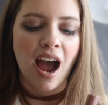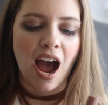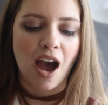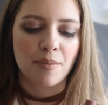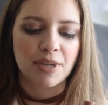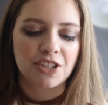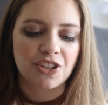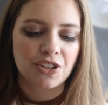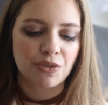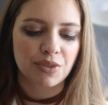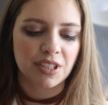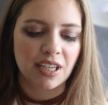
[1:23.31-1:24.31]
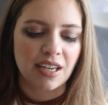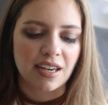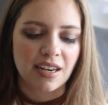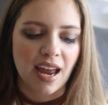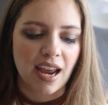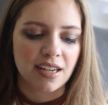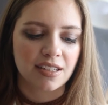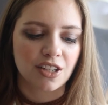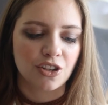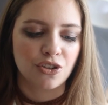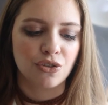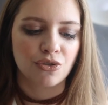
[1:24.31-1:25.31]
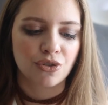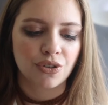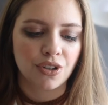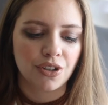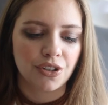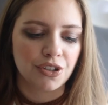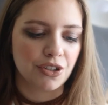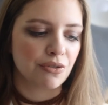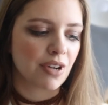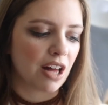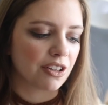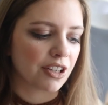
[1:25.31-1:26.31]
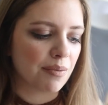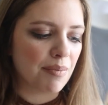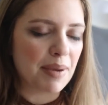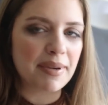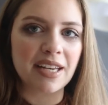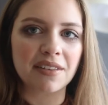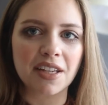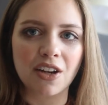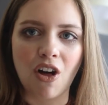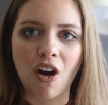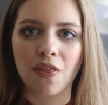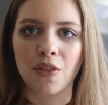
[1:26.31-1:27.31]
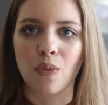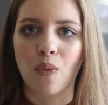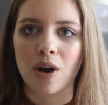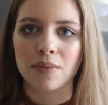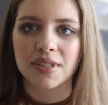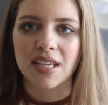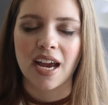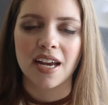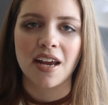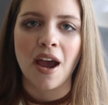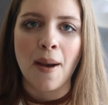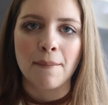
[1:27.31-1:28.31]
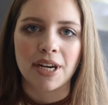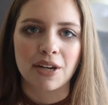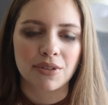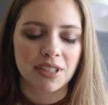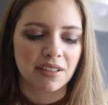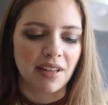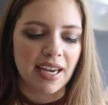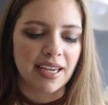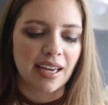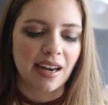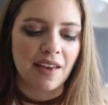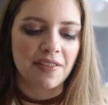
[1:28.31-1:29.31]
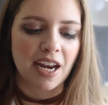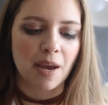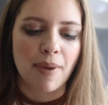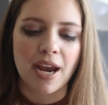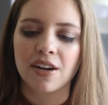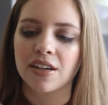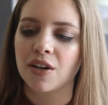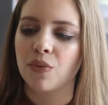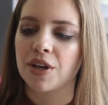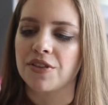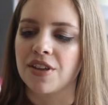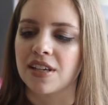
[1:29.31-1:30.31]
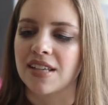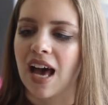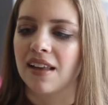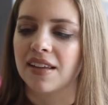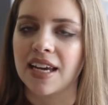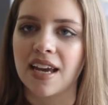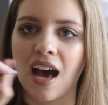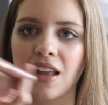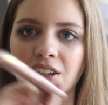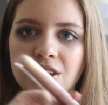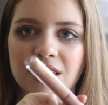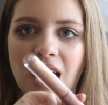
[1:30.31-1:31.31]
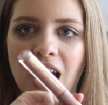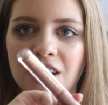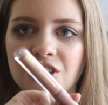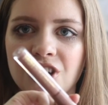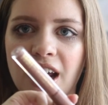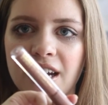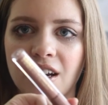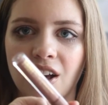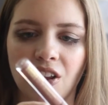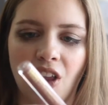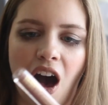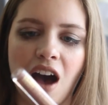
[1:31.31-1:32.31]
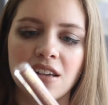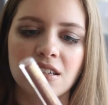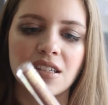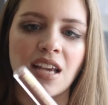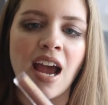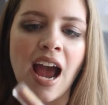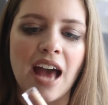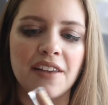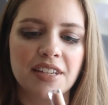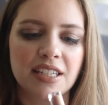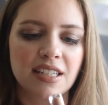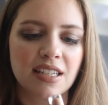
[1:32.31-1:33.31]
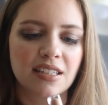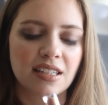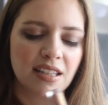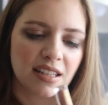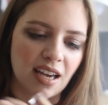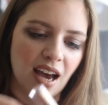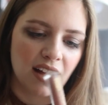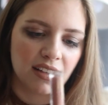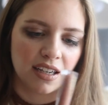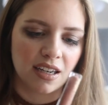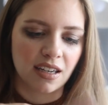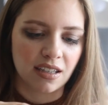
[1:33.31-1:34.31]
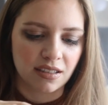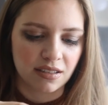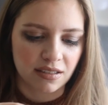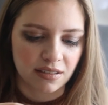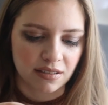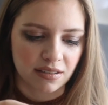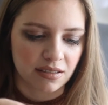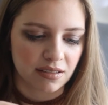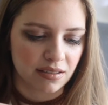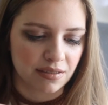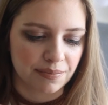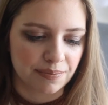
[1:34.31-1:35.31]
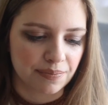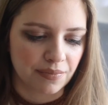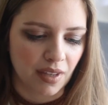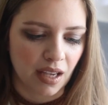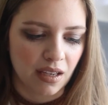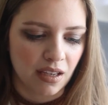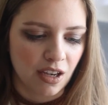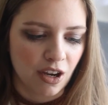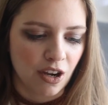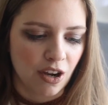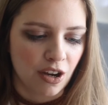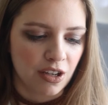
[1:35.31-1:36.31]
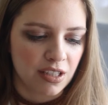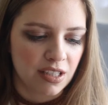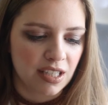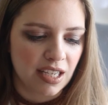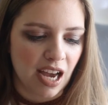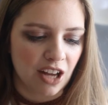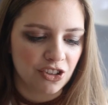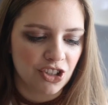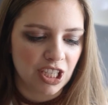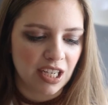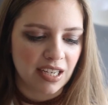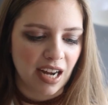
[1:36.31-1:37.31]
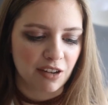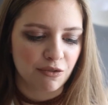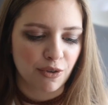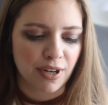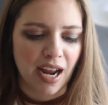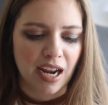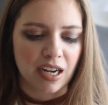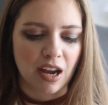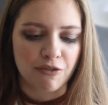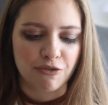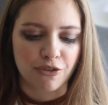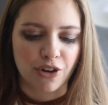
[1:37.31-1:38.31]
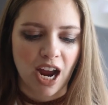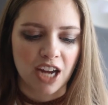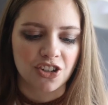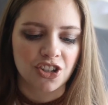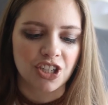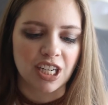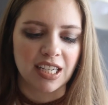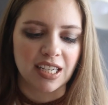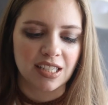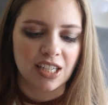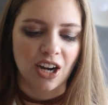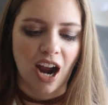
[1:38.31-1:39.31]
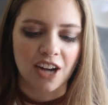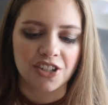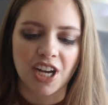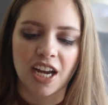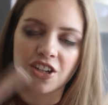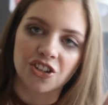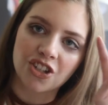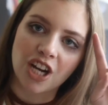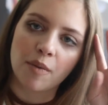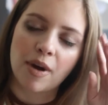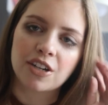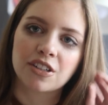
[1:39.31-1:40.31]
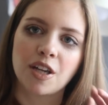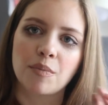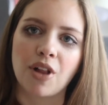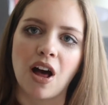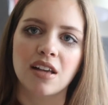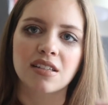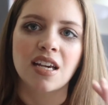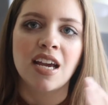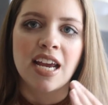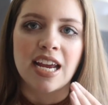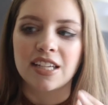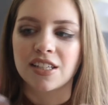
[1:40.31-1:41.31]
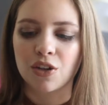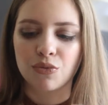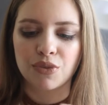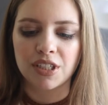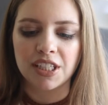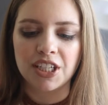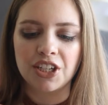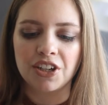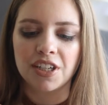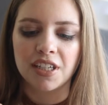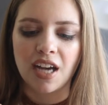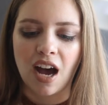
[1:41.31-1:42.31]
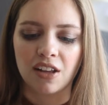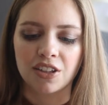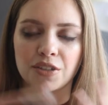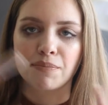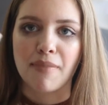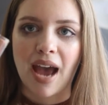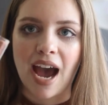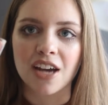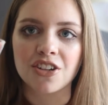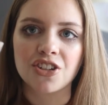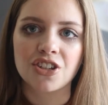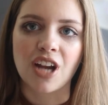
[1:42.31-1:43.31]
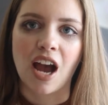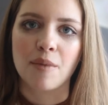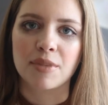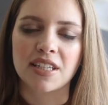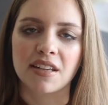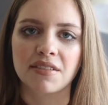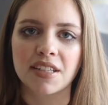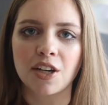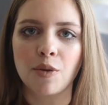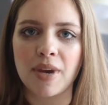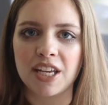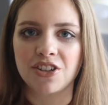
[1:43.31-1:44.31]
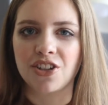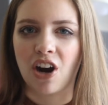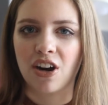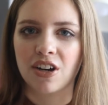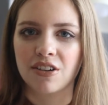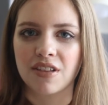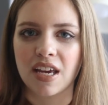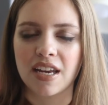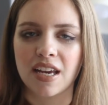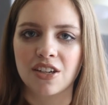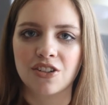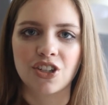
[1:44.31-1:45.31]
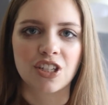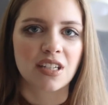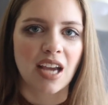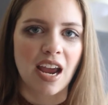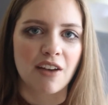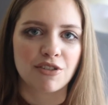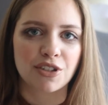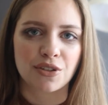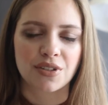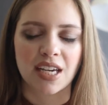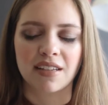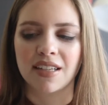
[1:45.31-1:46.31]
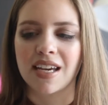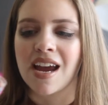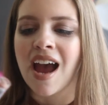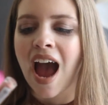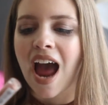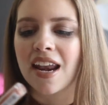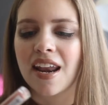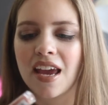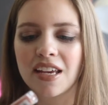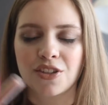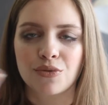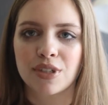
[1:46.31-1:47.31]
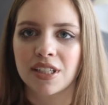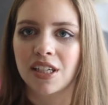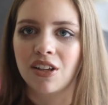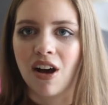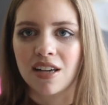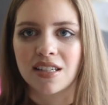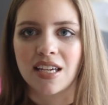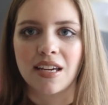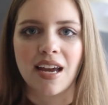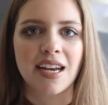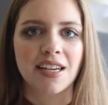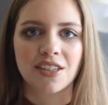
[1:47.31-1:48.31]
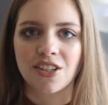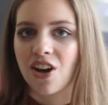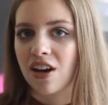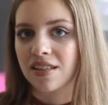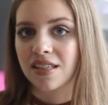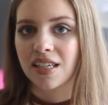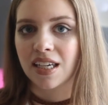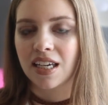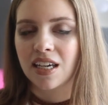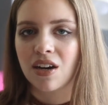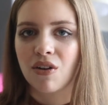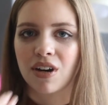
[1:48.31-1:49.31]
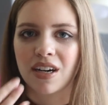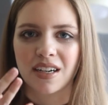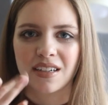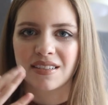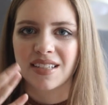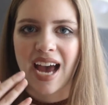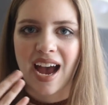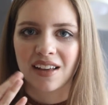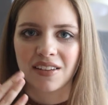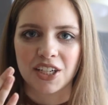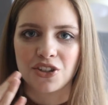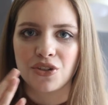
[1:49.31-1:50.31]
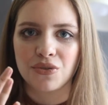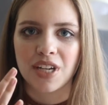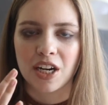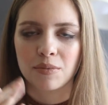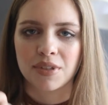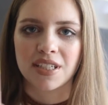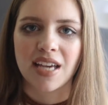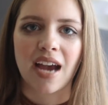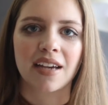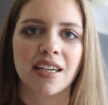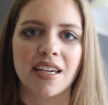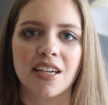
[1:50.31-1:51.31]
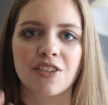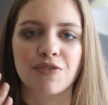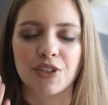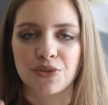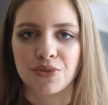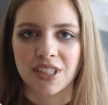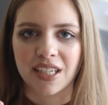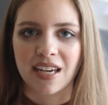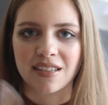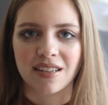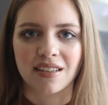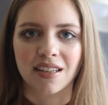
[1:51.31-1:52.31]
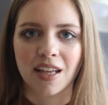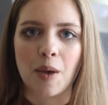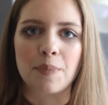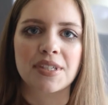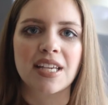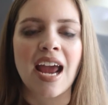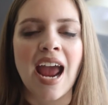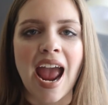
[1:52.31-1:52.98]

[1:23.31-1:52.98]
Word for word: Um, it's just a really nice neutral nude color, maybe a little on the warm side, but I really like it. And then I paired it with this LA Colors High Shine Gloss and this is in the color um, CLG949 Fresh. It is their High Shine Shea Butter Lip Gloss. It's a really good color match. Um, it's a little bit darker than it, just ever so slightly, and it's really glossy and it's not sticky or like too terribly tacky. It feels really nice on the lips.